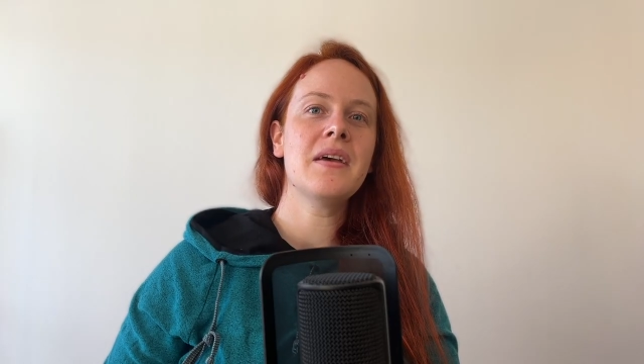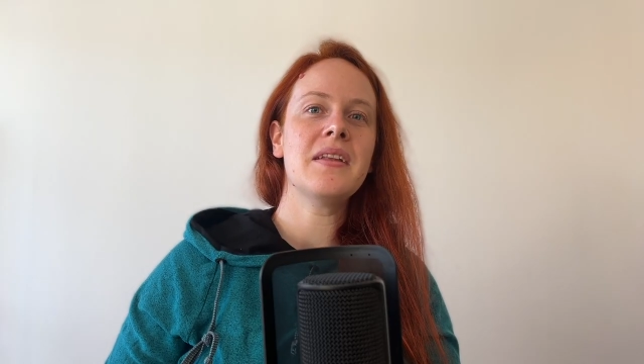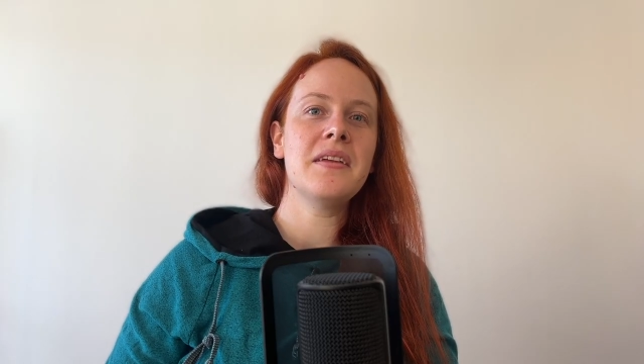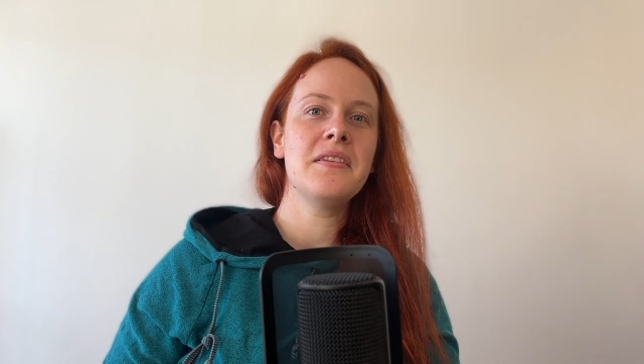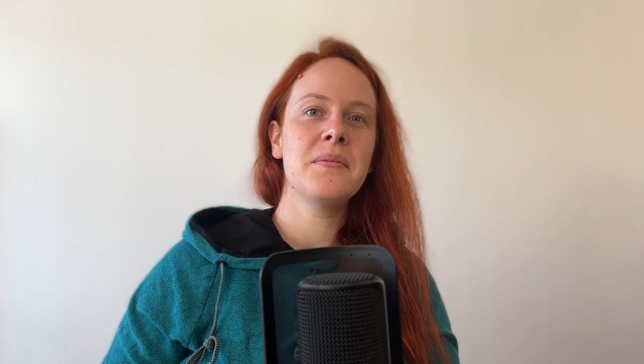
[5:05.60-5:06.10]

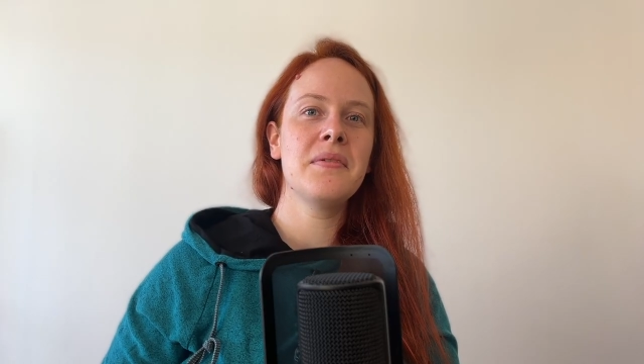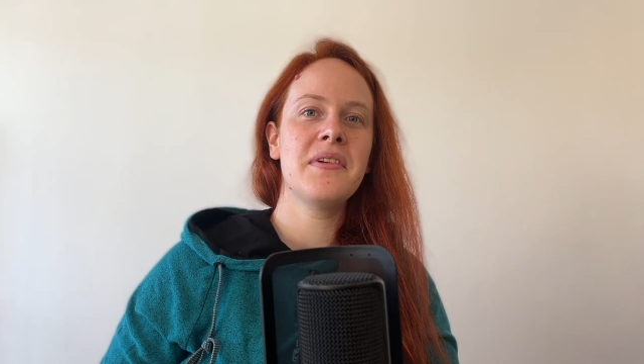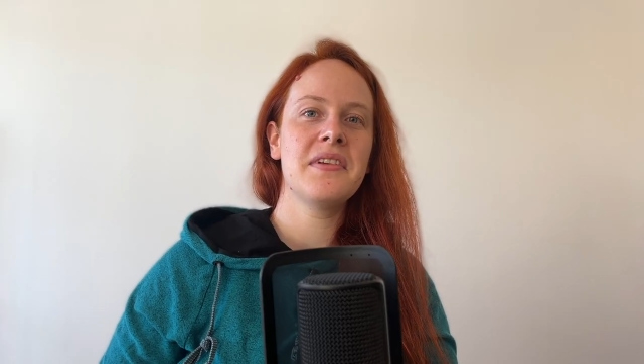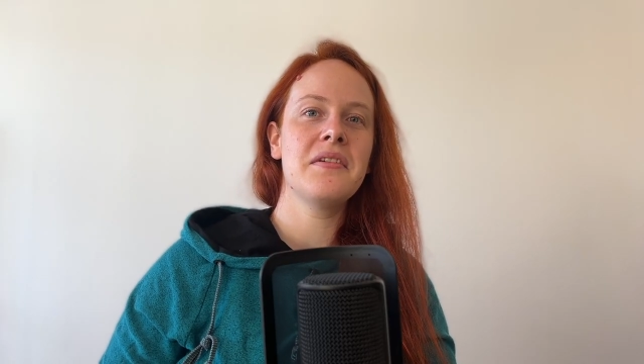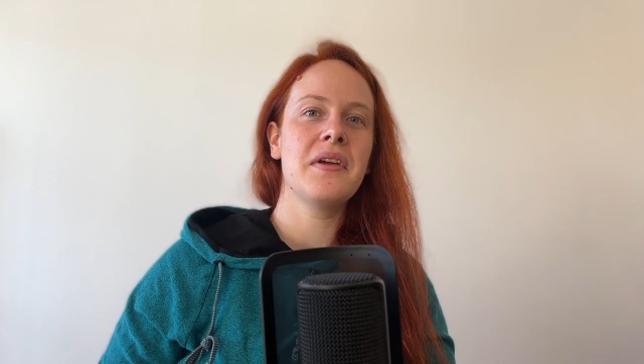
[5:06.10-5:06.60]
This
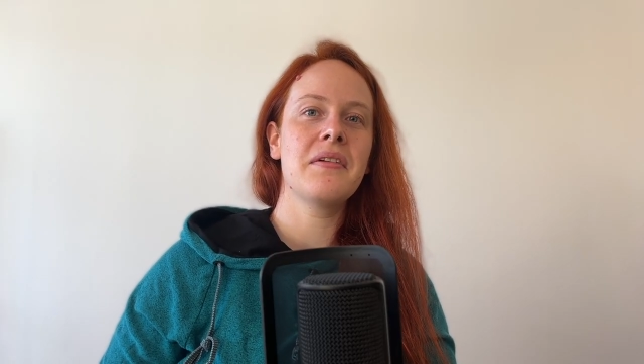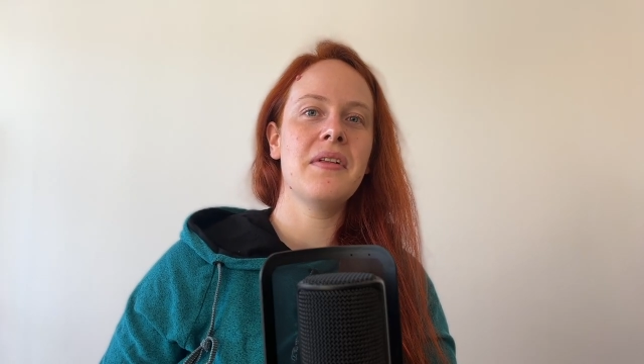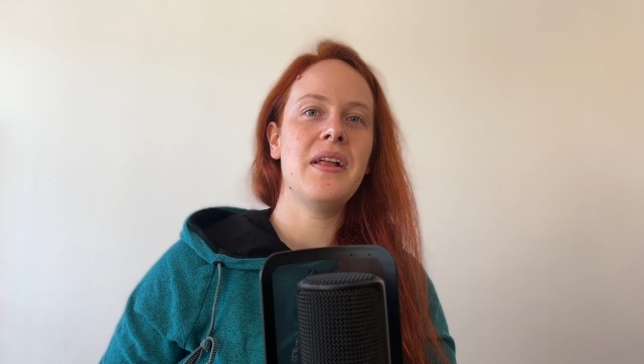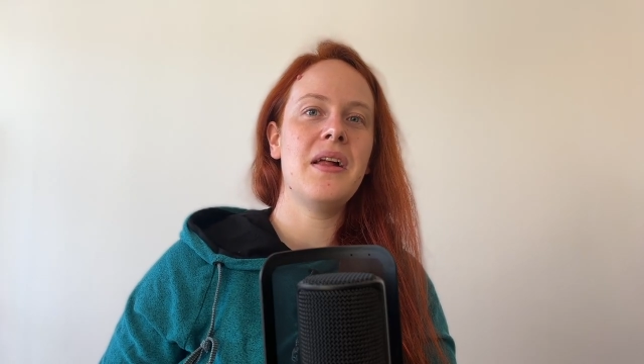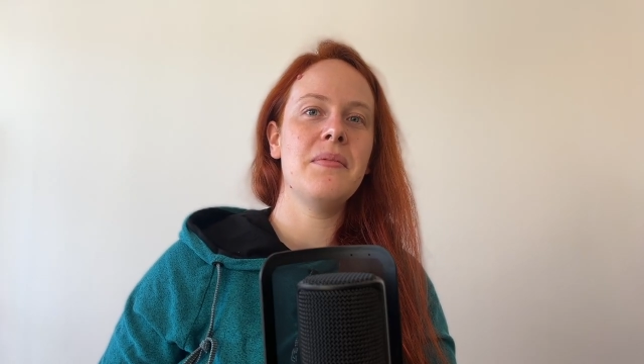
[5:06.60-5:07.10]
supervision trick
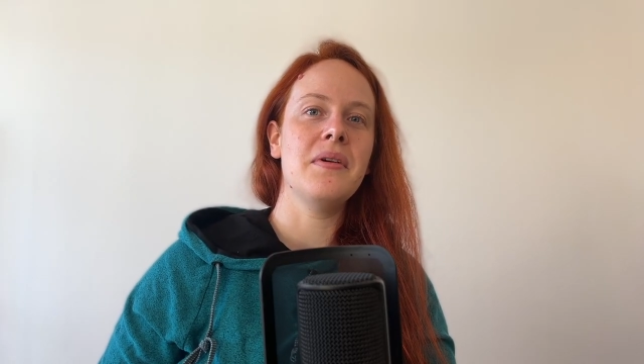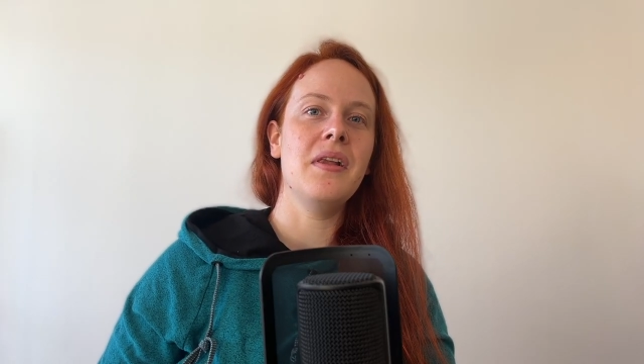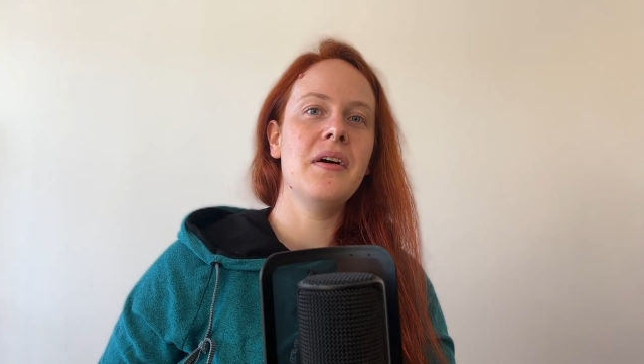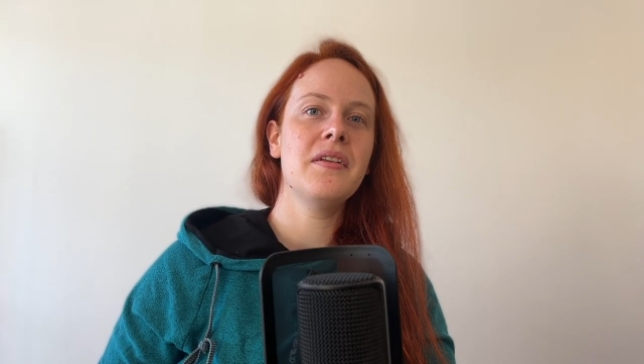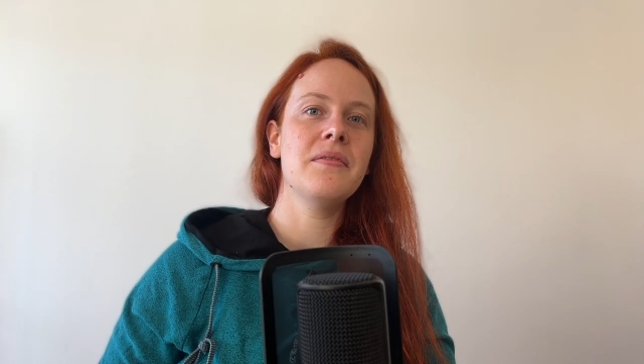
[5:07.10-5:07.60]
will help you
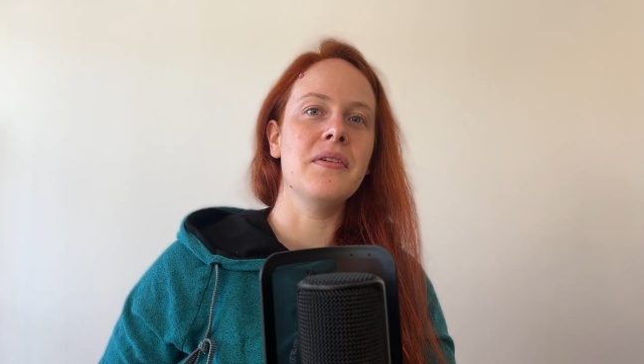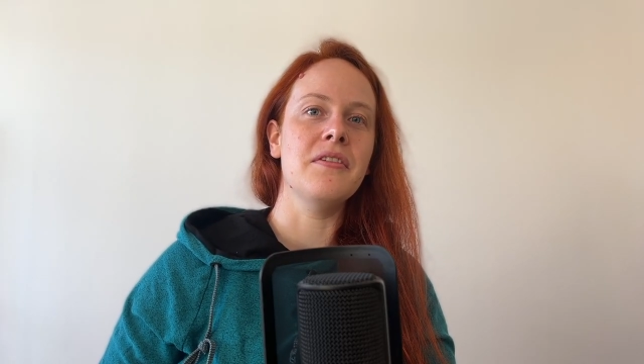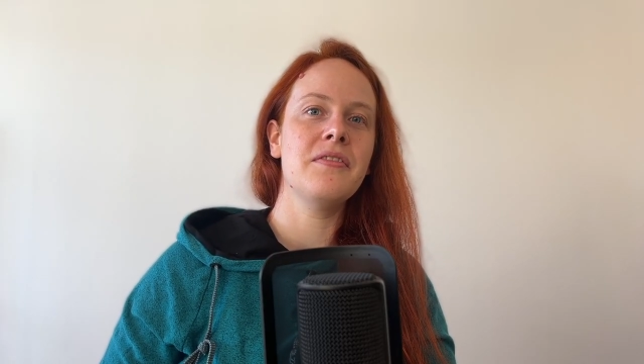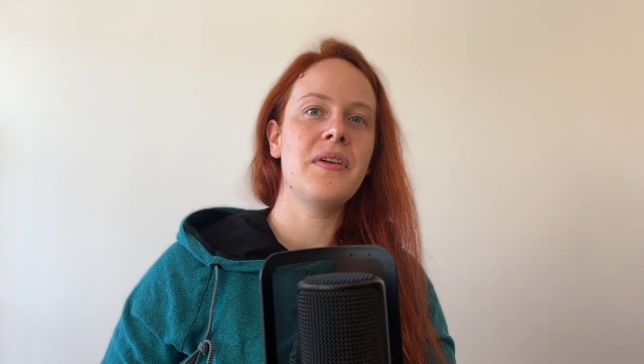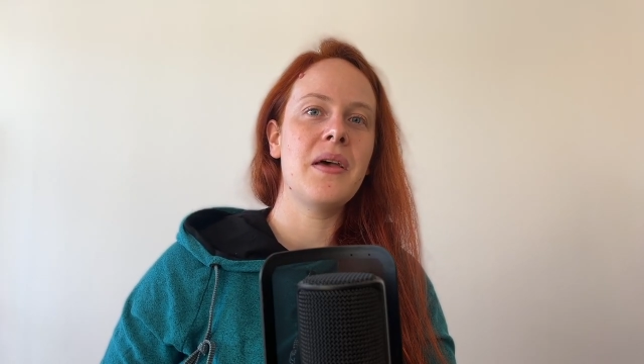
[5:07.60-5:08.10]
a lot
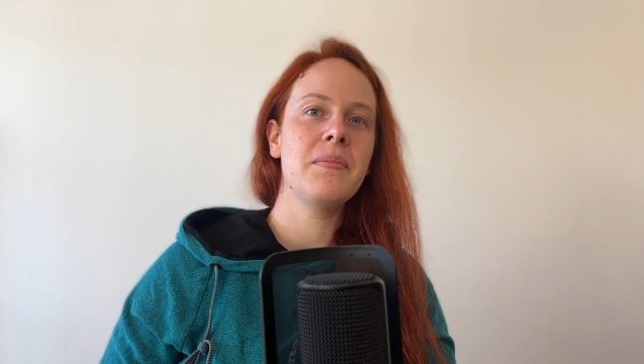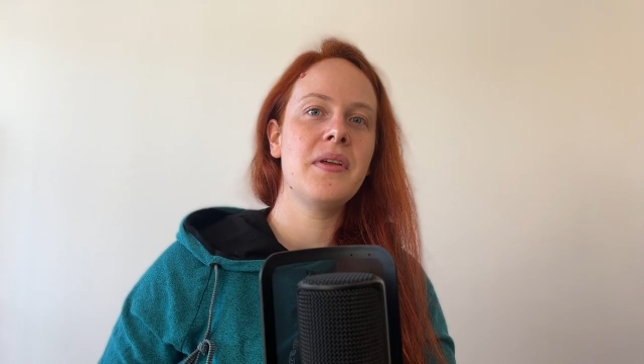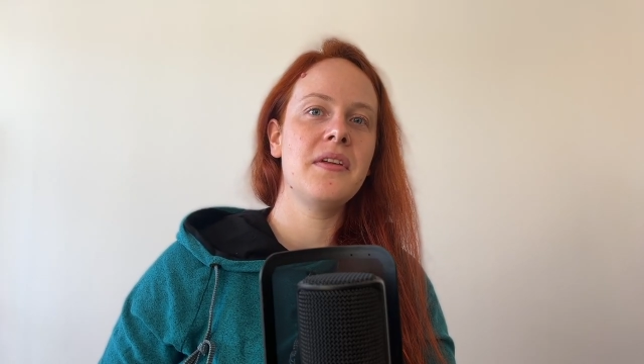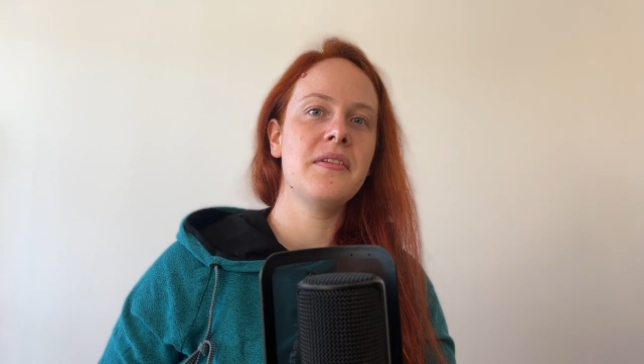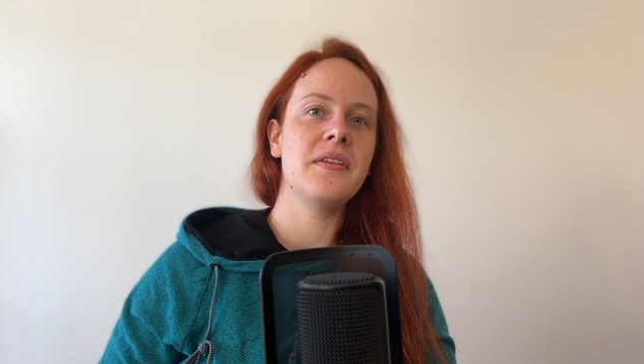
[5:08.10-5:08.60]
with app
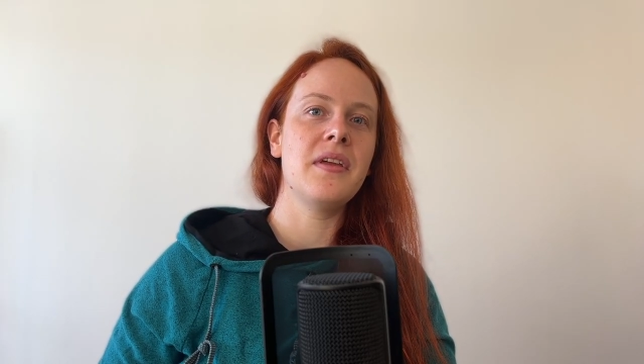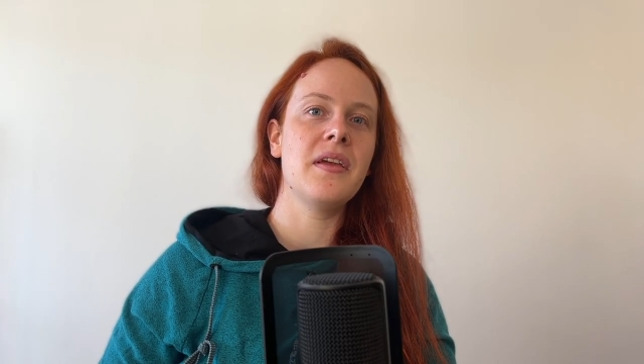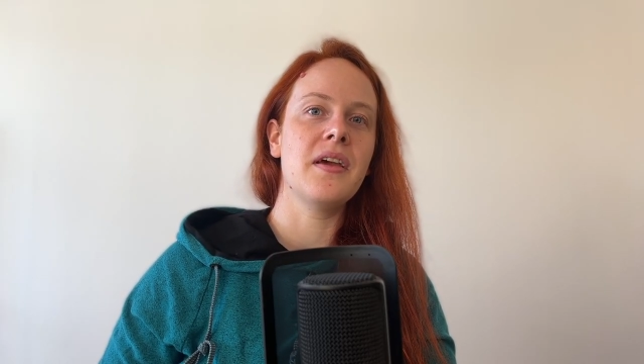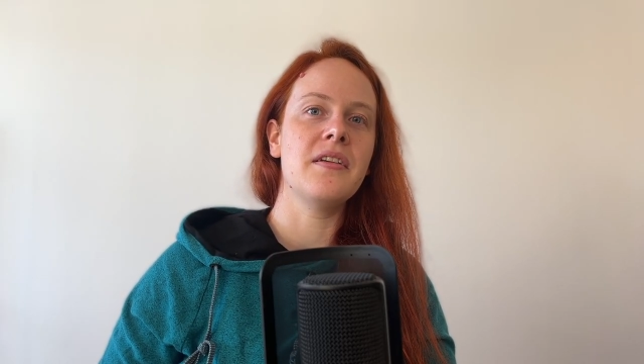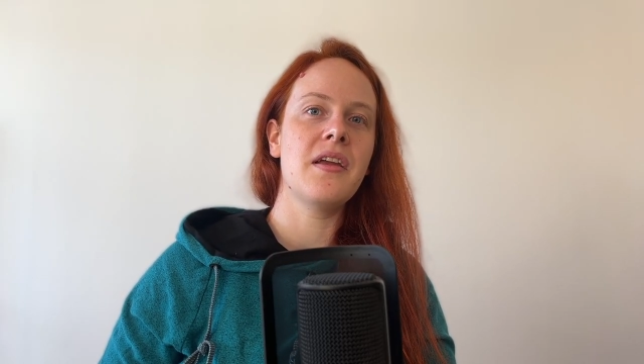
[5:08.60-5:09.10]

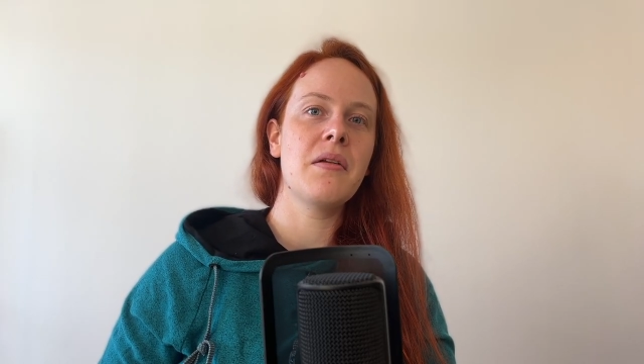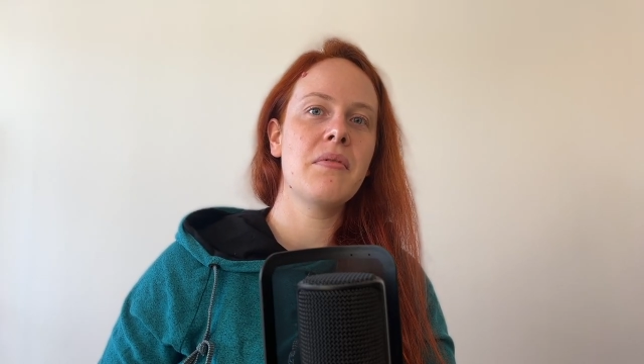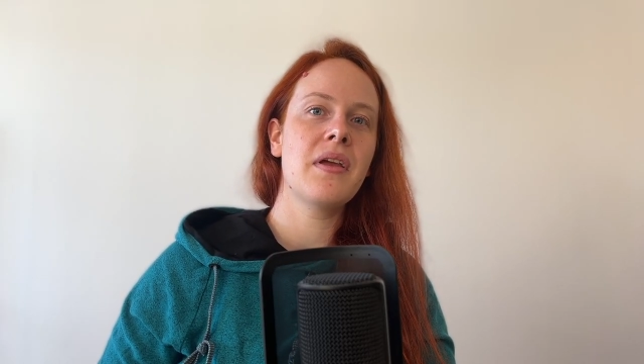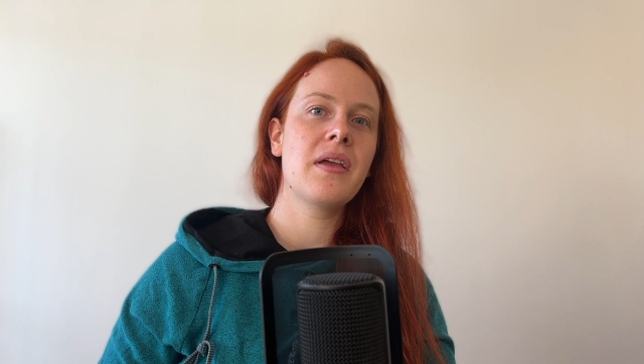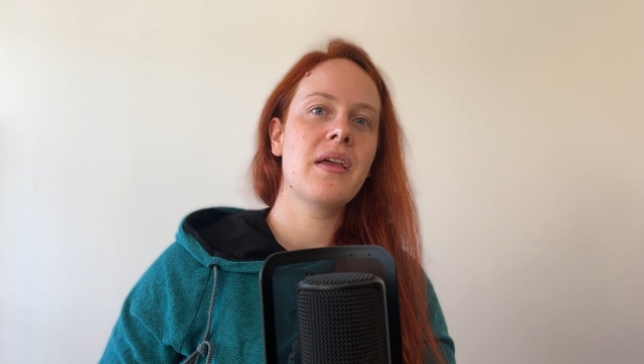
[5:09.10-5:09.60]
testing and
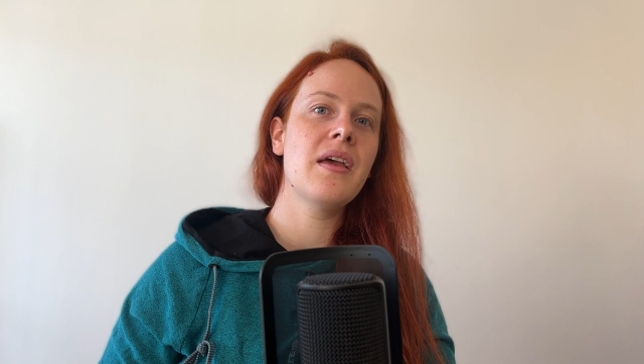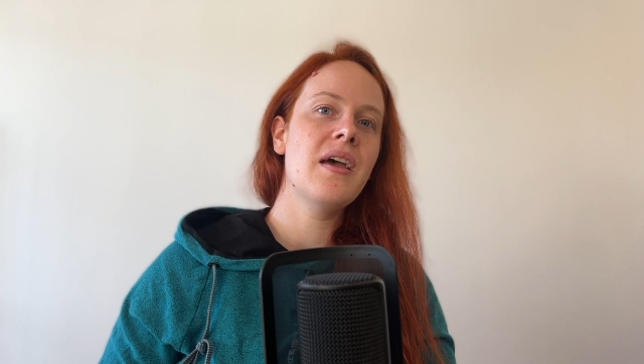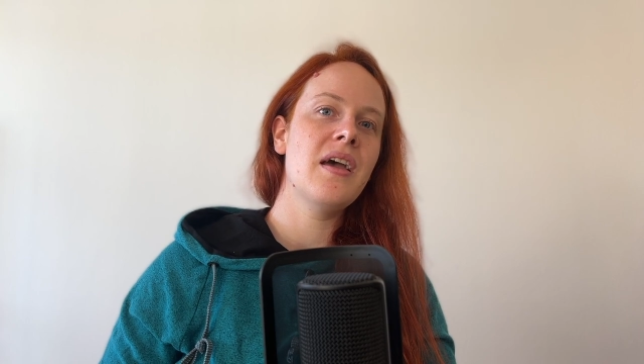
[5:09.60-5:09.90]
jailbreaking,